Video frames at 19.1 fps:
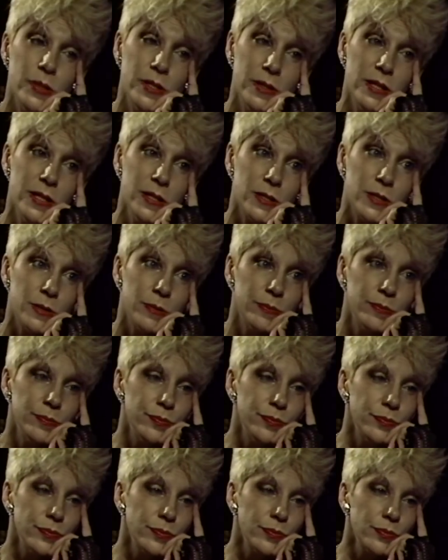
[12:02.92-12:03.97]
to be... You it. have
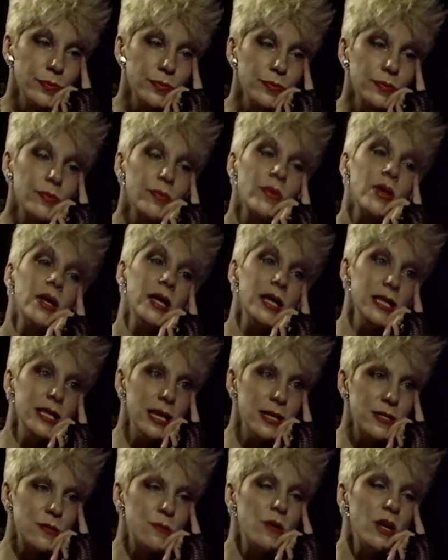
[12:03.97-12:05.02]
horses, I understand.
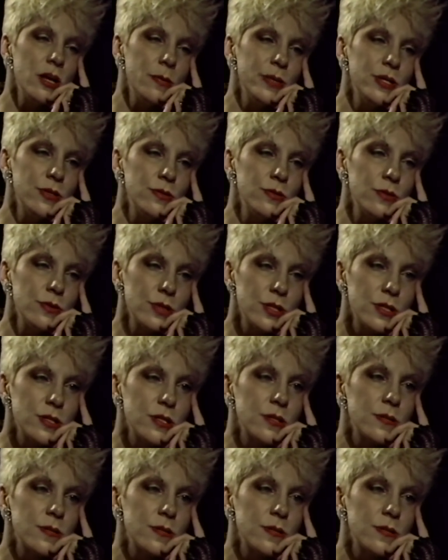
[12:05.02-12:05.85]
Yes, Arabian horses.